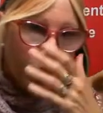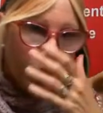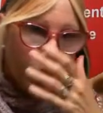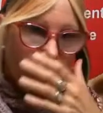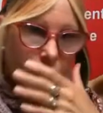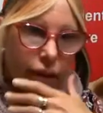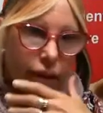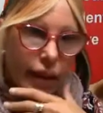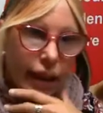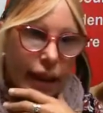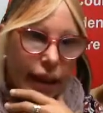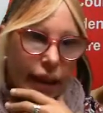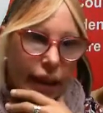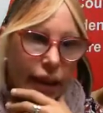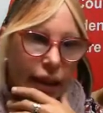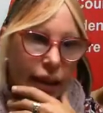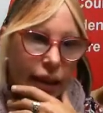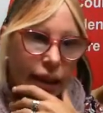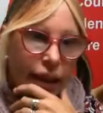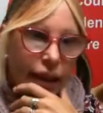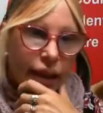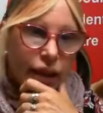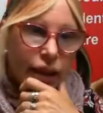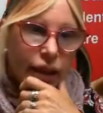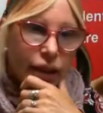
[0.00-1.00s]
Okay,
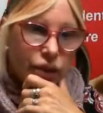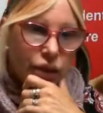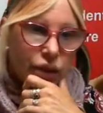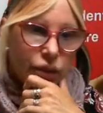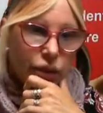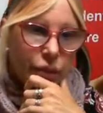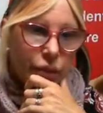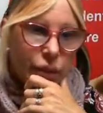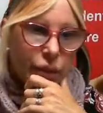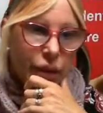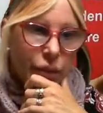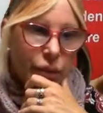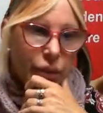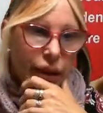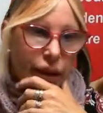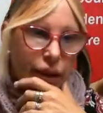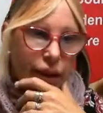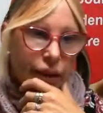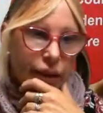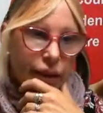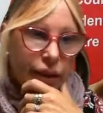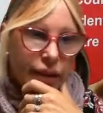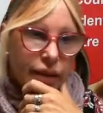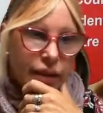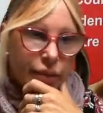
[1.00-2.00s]
so remember,
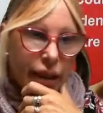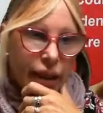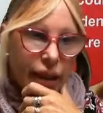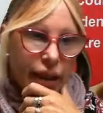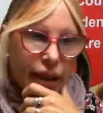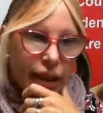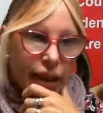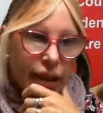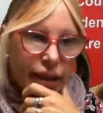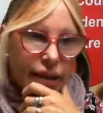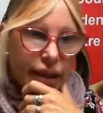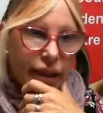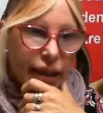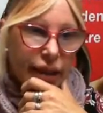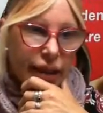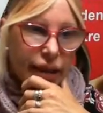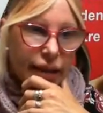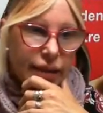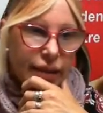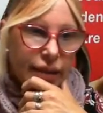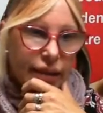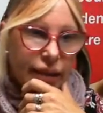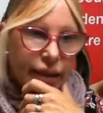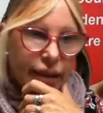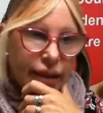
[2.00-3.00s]
in the speaking
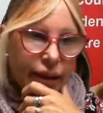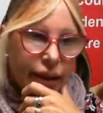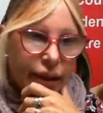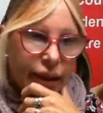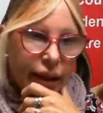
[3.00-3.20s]
test,